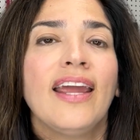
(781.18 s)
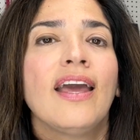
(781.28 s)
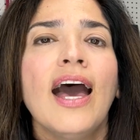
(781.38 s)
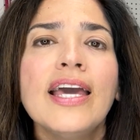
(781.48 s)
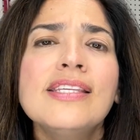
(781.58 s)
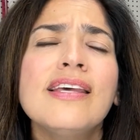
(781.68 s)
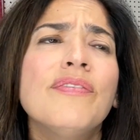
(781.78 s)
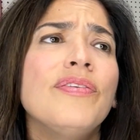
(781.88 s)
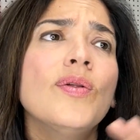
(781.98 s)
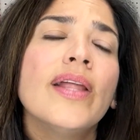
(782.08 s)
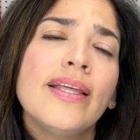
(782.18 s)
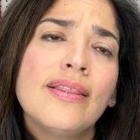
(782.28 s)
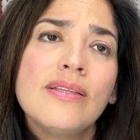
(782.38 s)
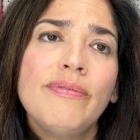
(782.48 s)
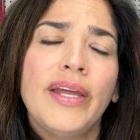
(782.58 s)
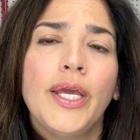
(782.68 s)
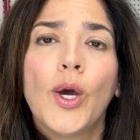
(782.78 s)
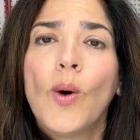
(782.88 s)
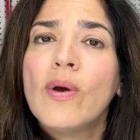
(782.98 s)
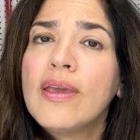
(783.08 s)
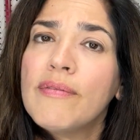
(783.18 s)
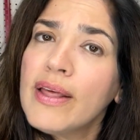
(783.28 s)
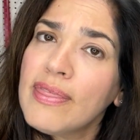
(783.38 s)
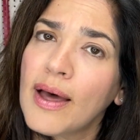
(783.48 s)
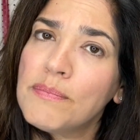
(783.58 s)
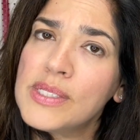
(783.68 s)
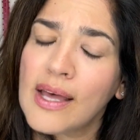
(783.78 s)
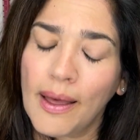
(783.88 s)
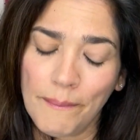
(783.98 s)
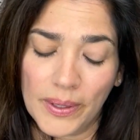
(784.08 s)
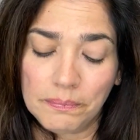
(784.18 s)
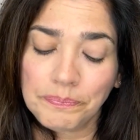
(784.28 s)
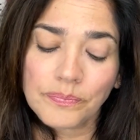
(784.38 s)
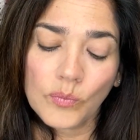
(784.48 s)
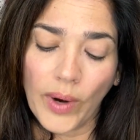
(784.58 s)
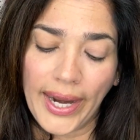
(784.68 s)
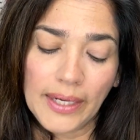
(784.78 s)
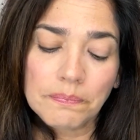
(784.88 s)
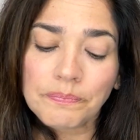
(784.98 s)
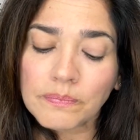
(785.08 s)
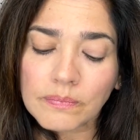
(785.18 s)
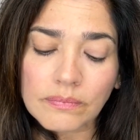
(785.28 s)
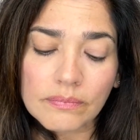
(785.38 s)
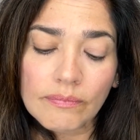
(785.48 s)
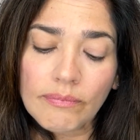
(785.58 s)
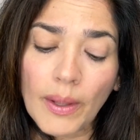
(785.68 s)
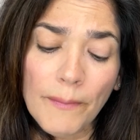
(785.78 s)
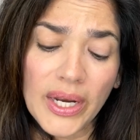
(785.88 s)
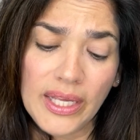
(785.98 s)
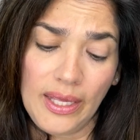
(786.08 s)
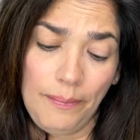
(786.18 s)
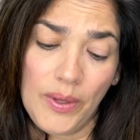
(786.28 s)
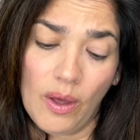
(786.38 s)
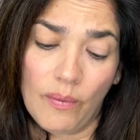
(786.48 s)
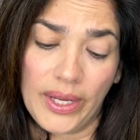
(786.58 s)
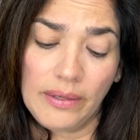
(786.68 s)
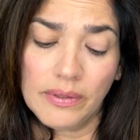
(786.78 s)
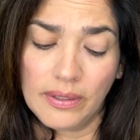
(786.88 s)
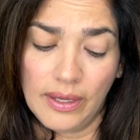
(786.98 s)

And guys, if you like this video, give it a thumbs up, right? I'm gonna keep going.